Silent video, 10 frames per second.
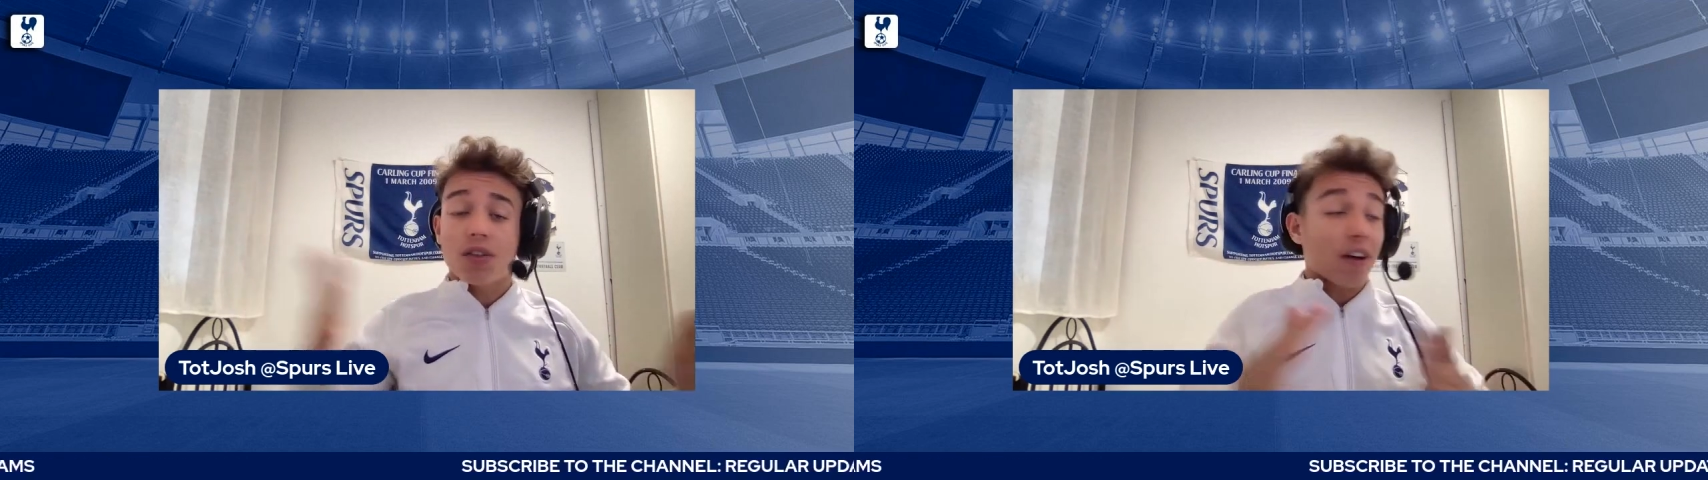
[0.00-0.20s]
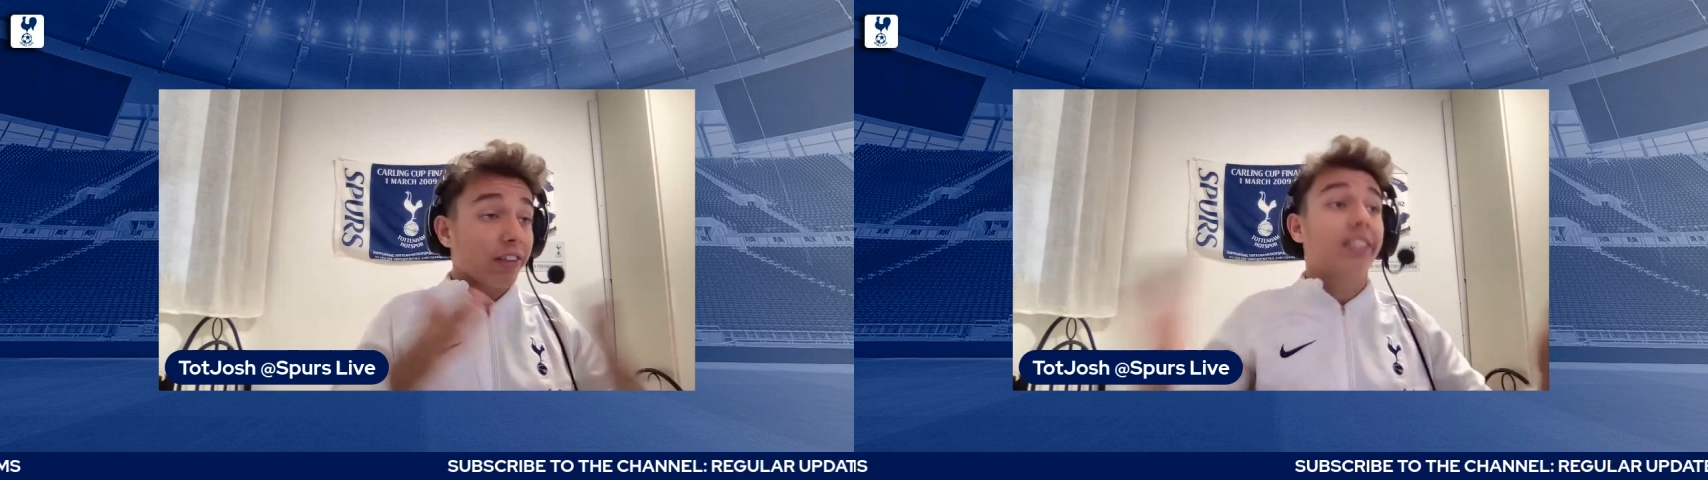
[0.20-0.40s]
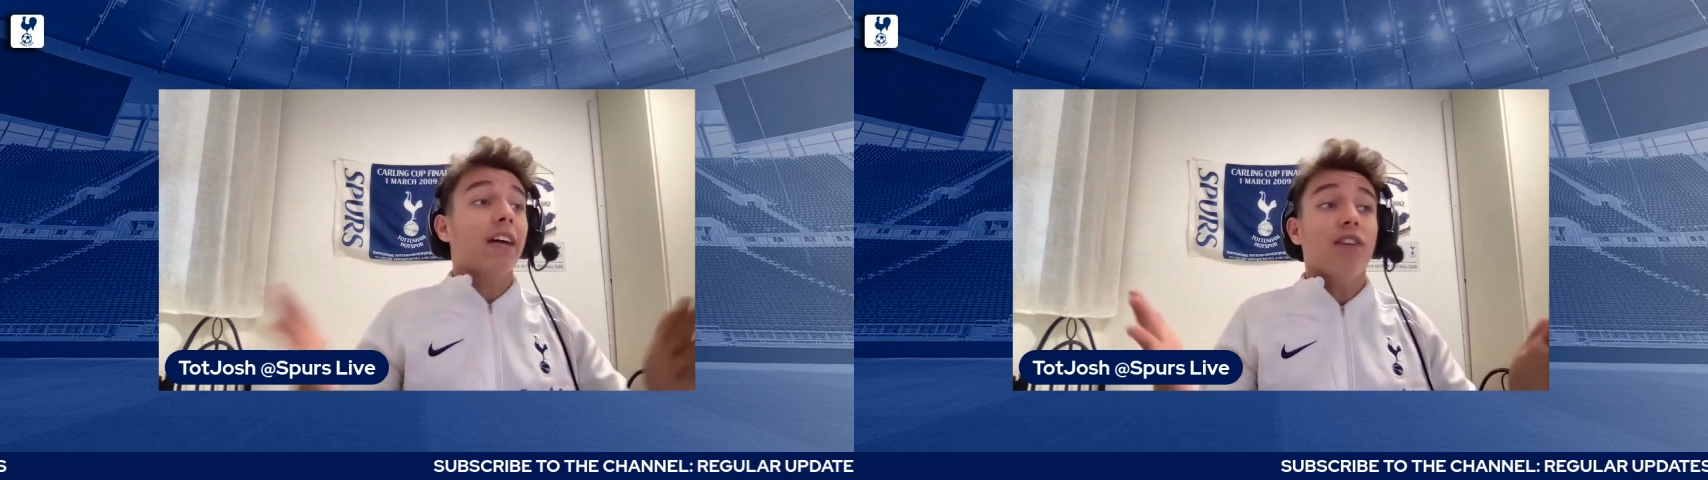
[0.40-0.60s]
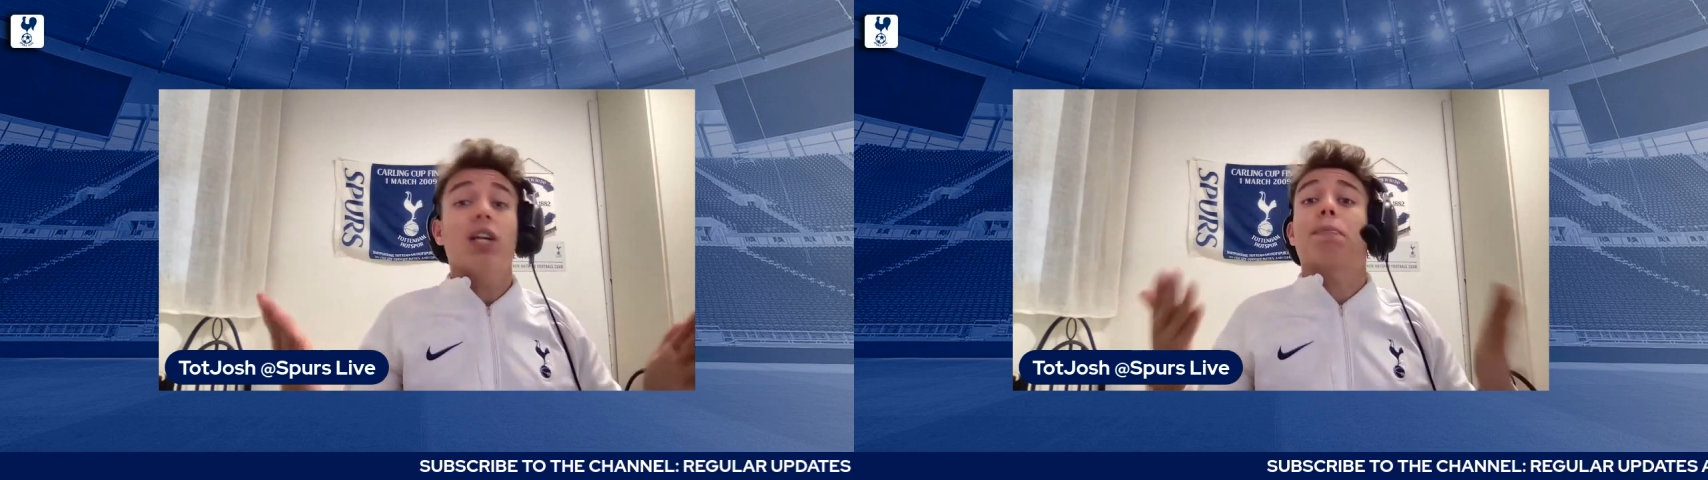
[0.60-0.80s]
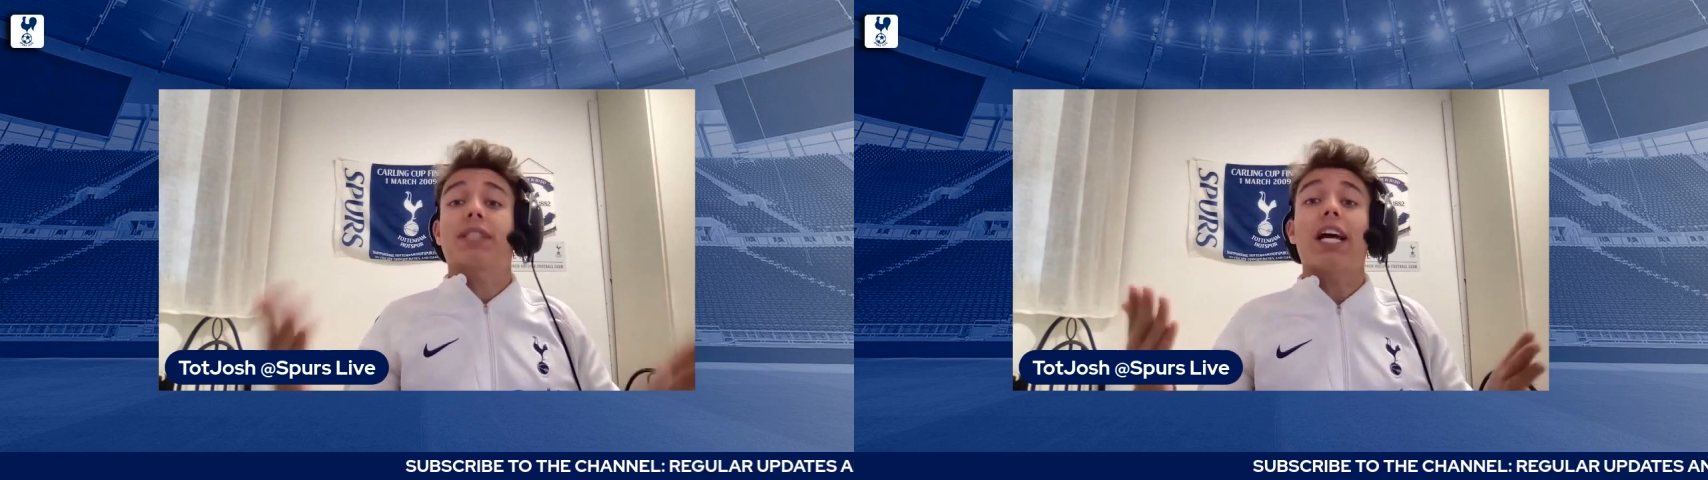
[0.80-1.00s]
There is
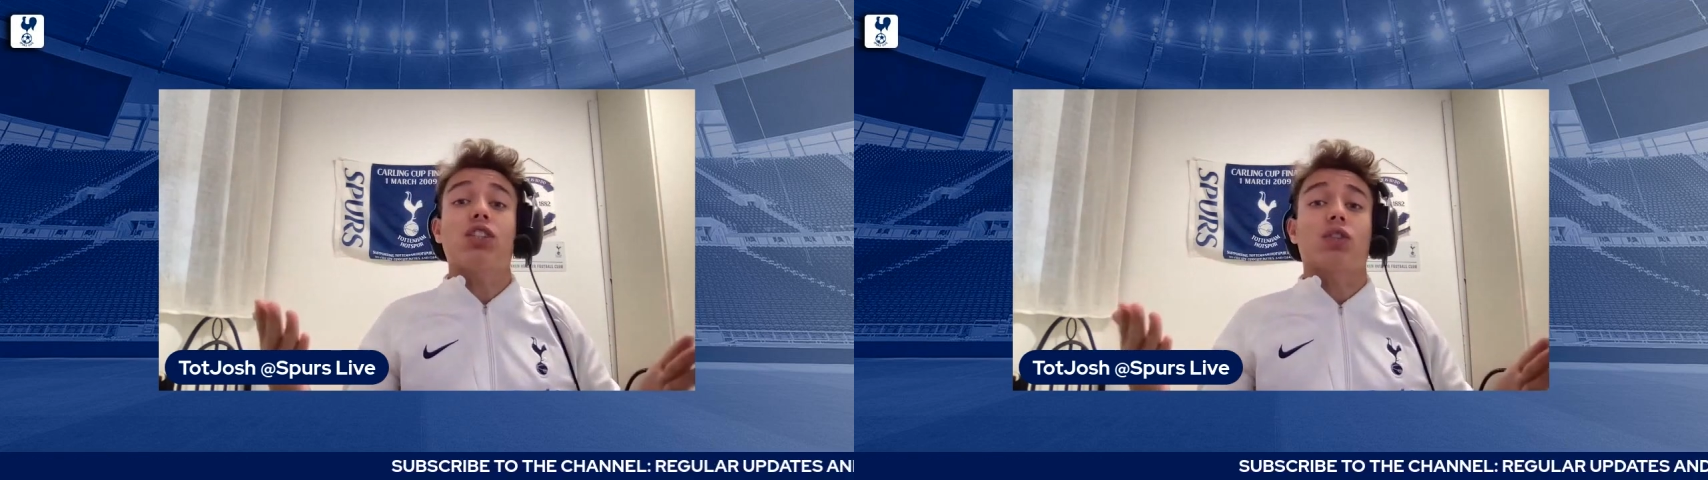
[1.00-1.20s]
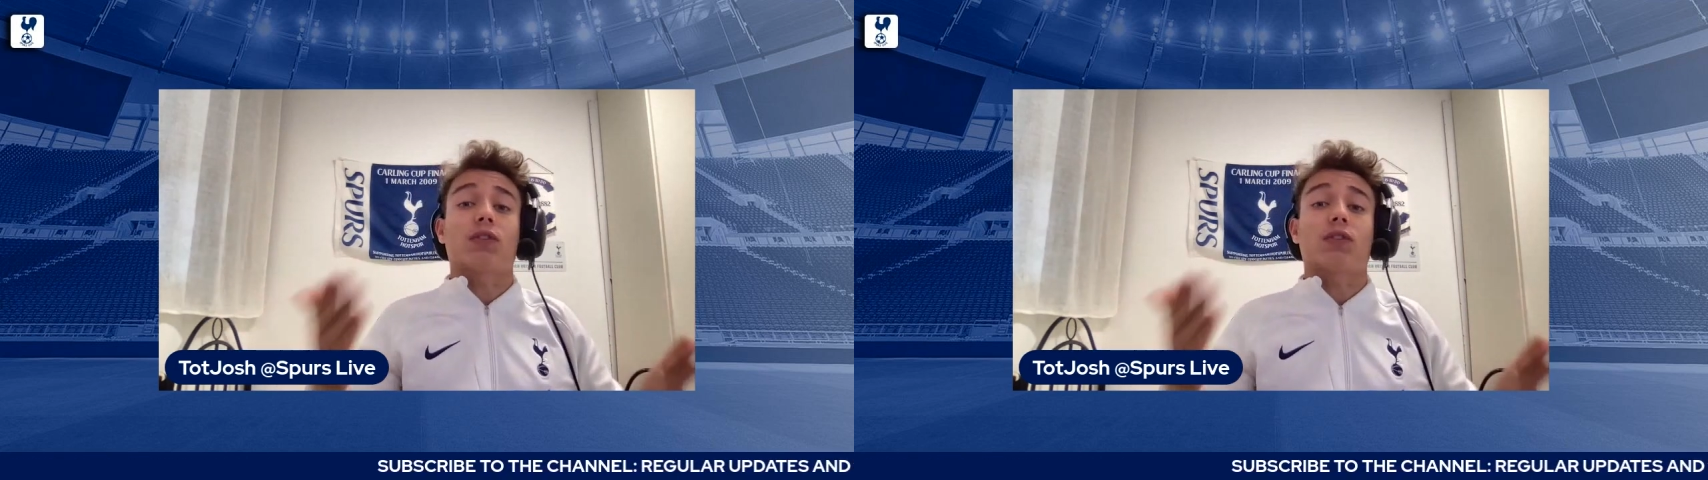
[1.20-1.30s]
definitely a potential